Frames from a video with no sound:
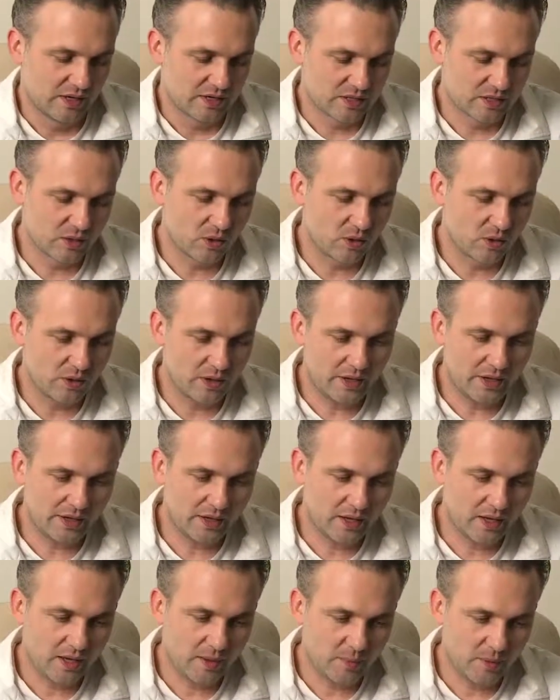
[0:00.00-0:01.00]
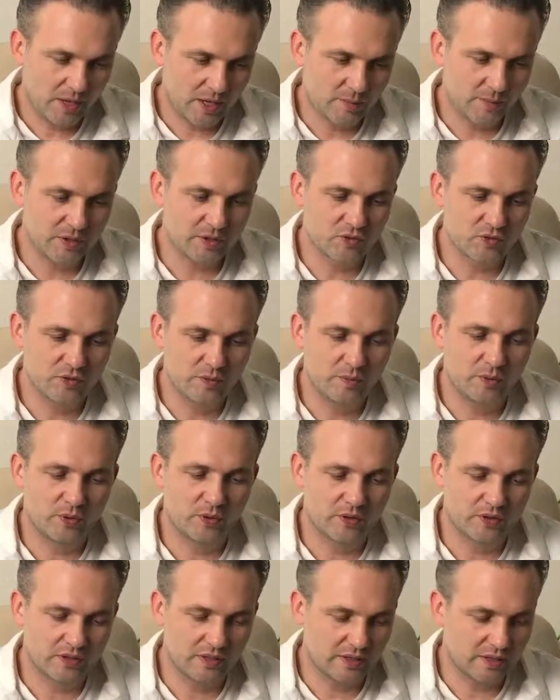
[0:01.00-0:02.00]
So I am happy to
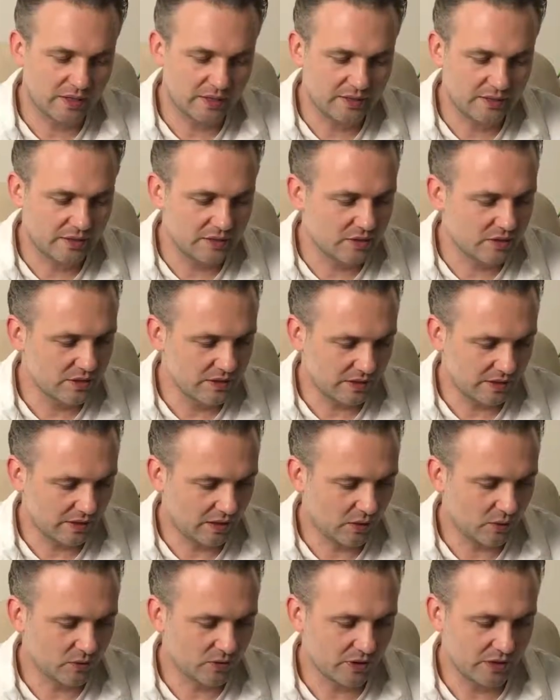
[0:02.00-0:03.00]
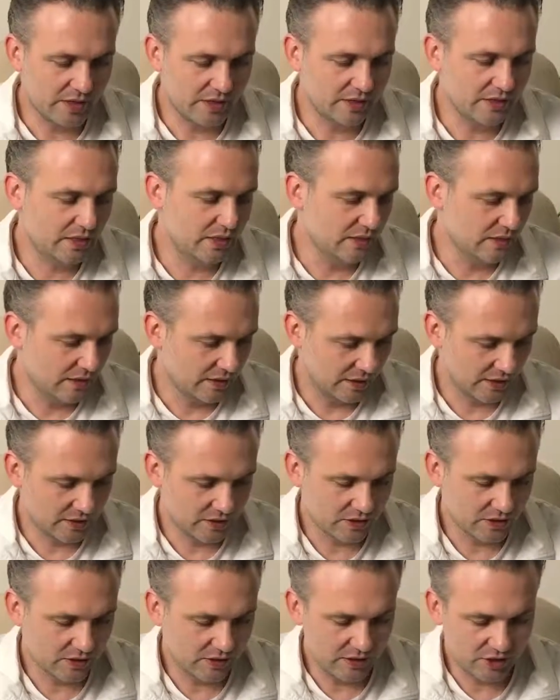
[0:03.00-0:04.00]
report that I didn't encounter any
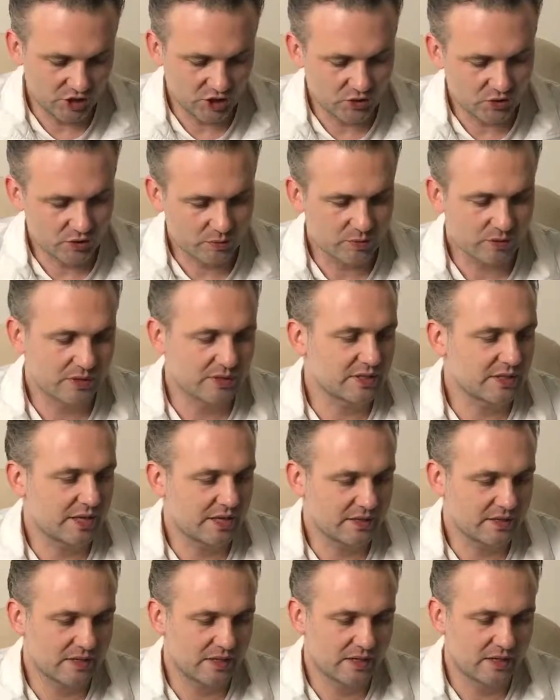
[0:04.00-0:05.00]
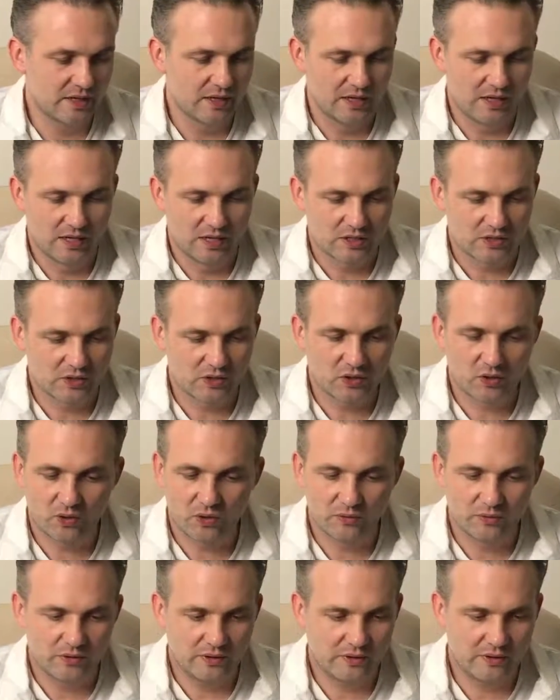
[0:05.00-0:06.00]
hidden issues with this headset.
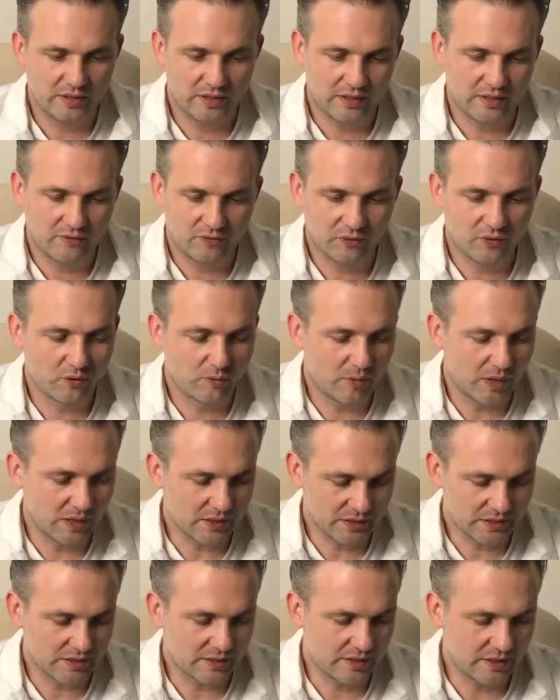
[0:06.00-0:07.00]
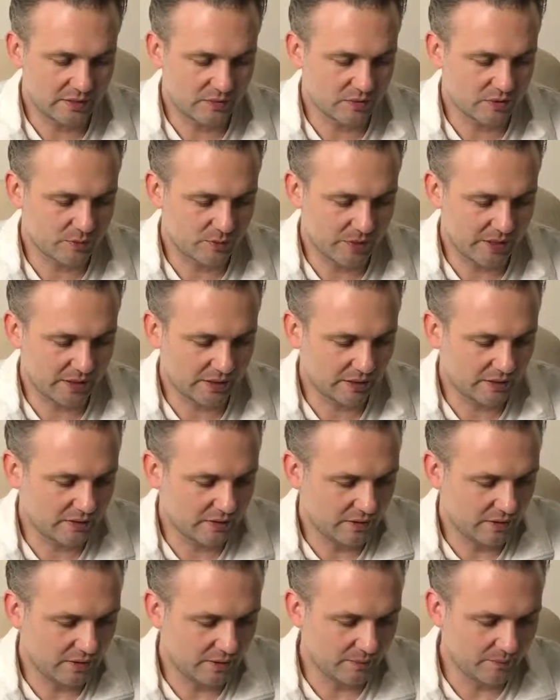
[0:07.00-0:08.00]
So they're full marks in that respect.
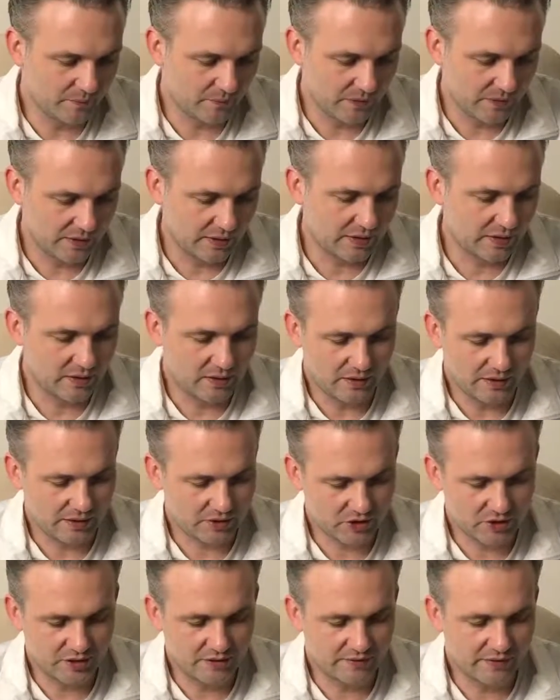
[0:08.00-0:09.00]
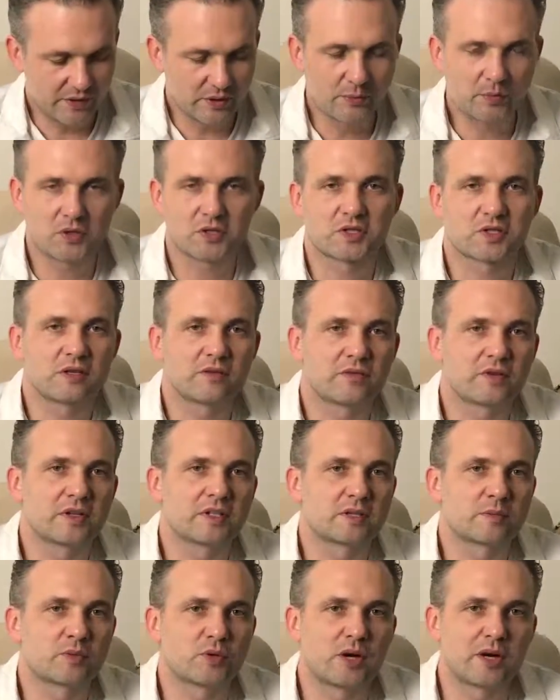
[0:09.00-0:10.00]
Yeah, actually very positively
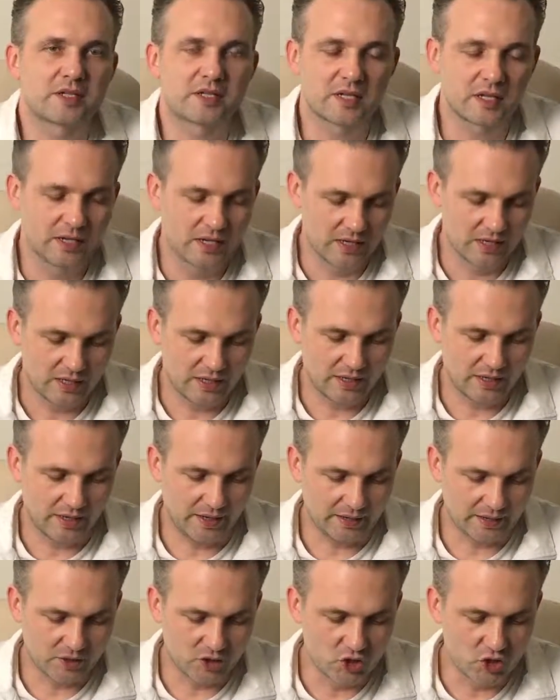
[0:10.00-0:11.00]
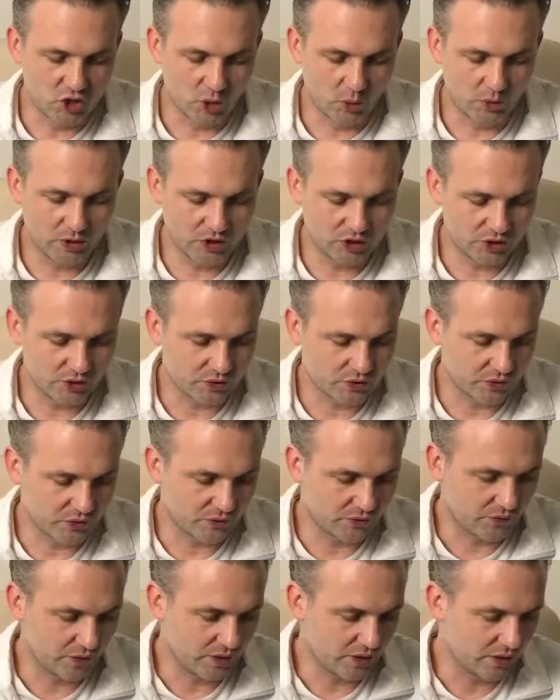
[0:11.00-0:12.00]
surprised. I had no issues so
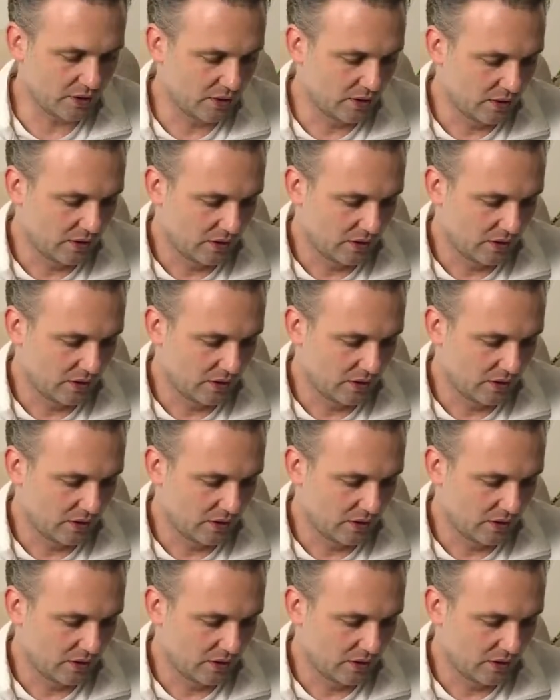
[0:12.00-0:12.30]
far.